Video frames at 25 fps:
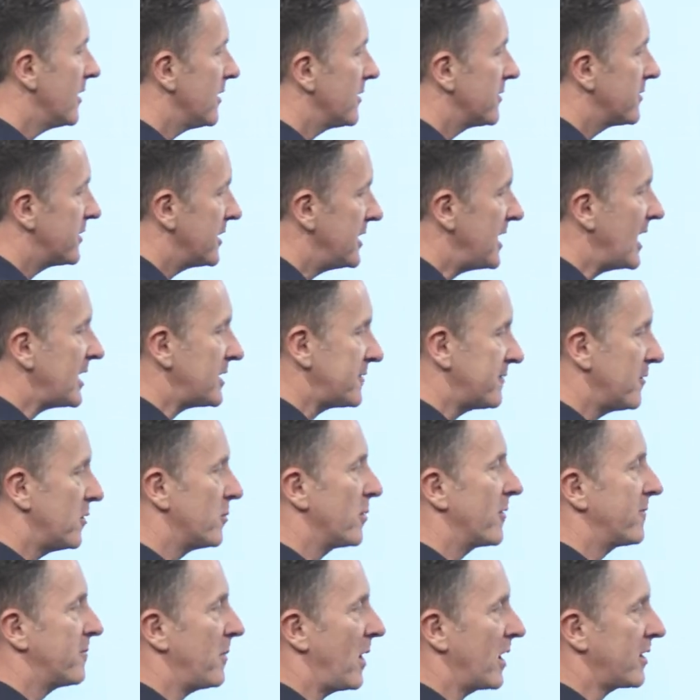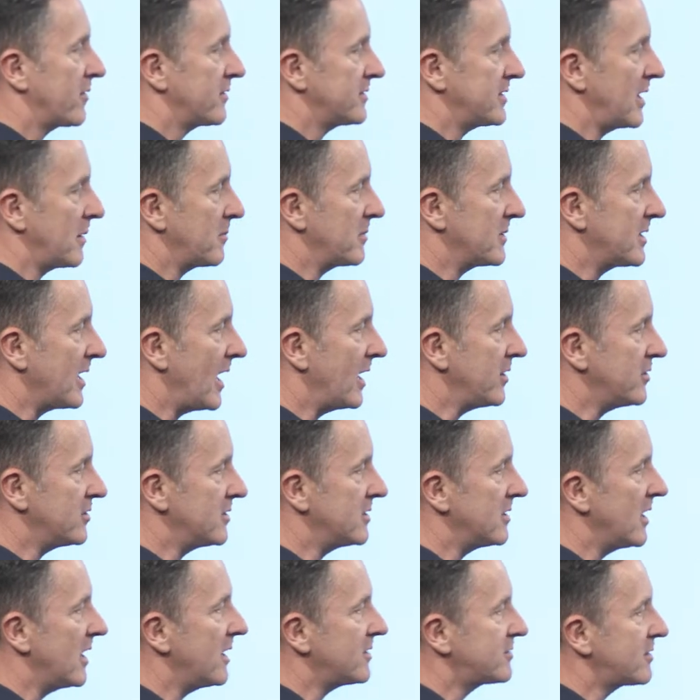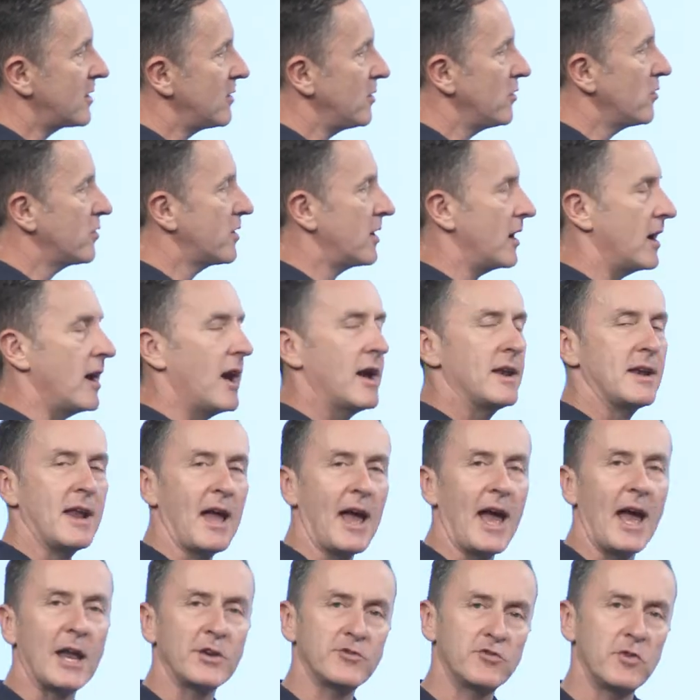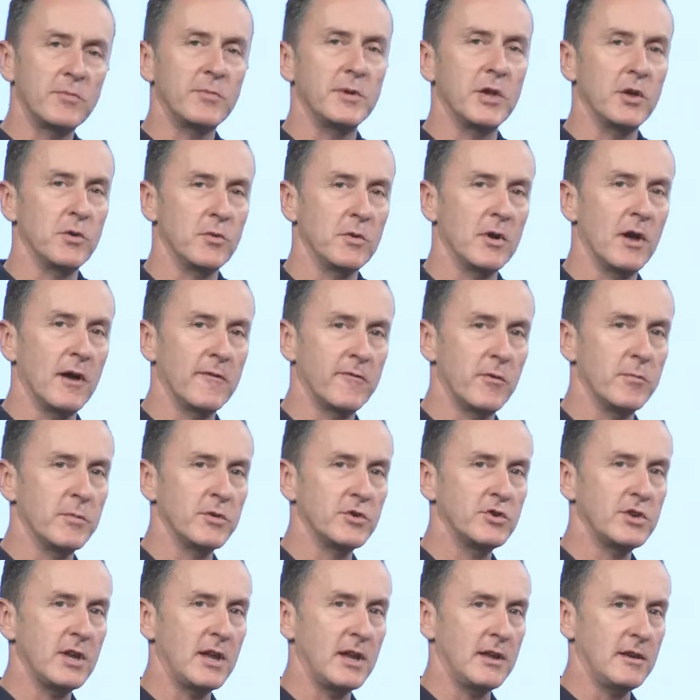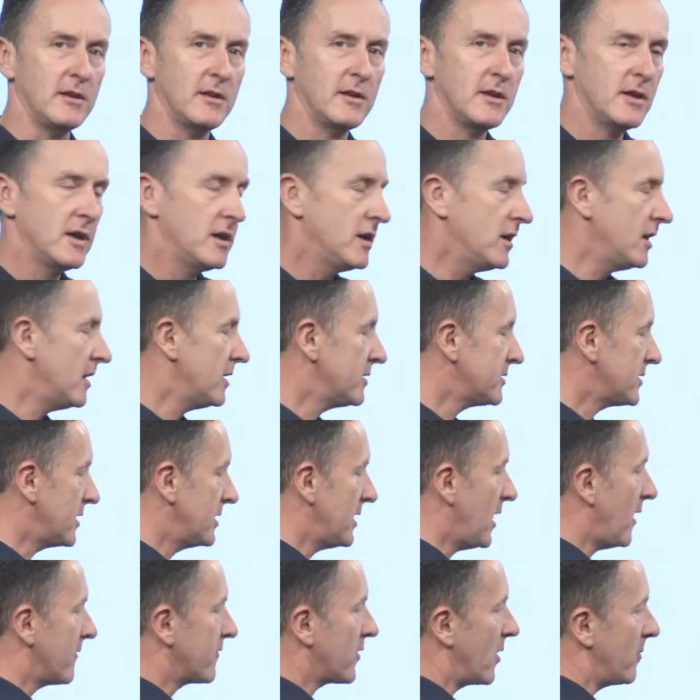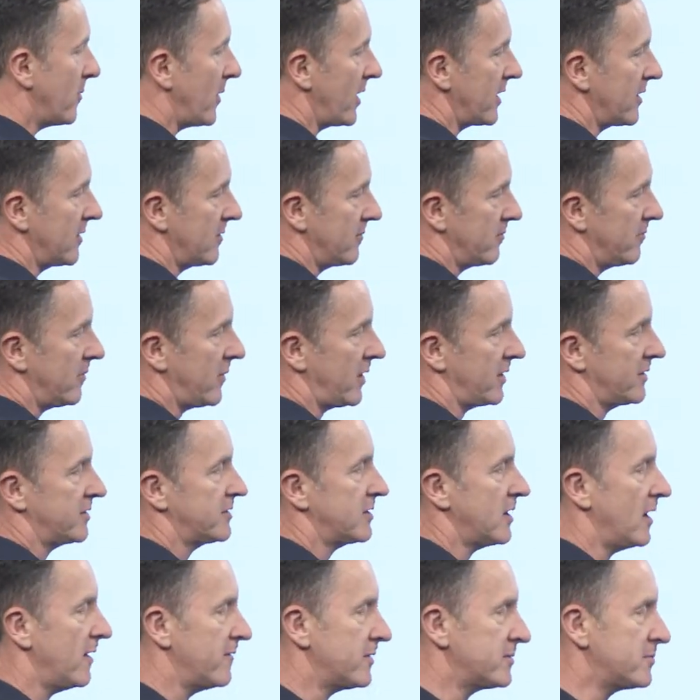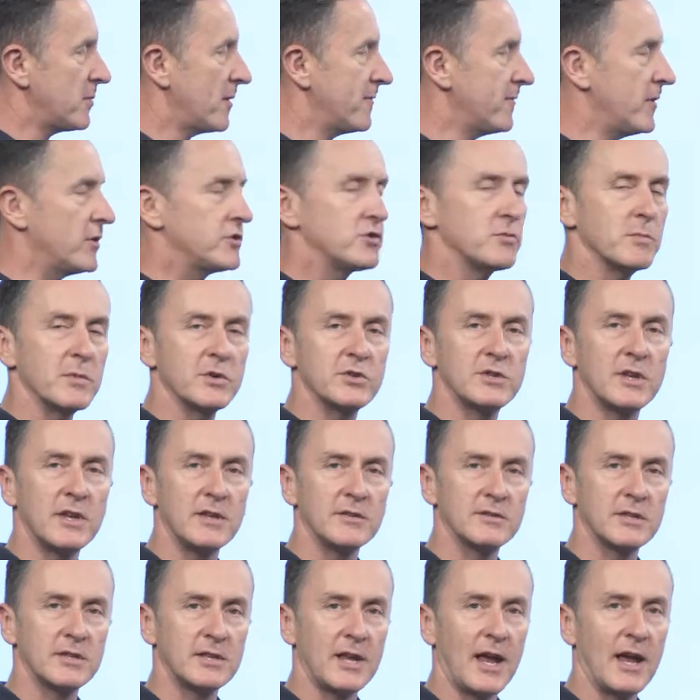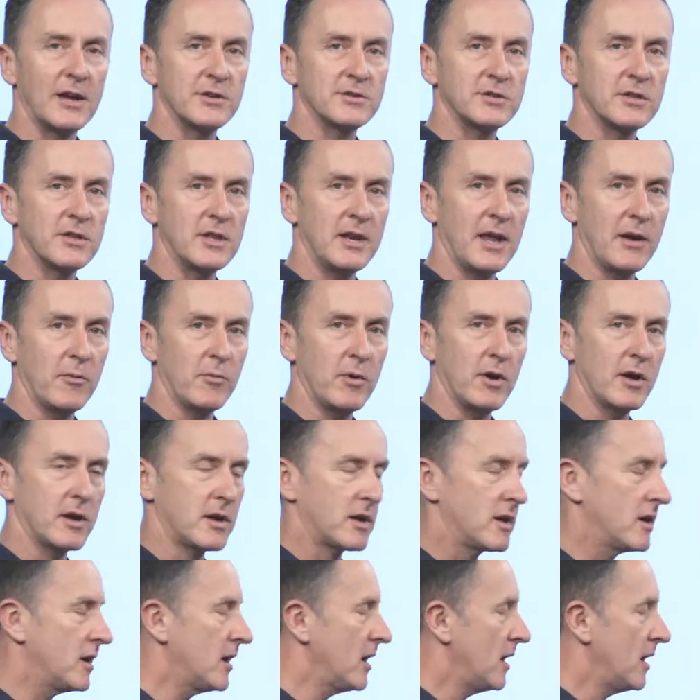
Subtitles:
The next form of microsegmentation is to look at an attribute of a machine. So now I've got my servers, my virtual machines attached to the network.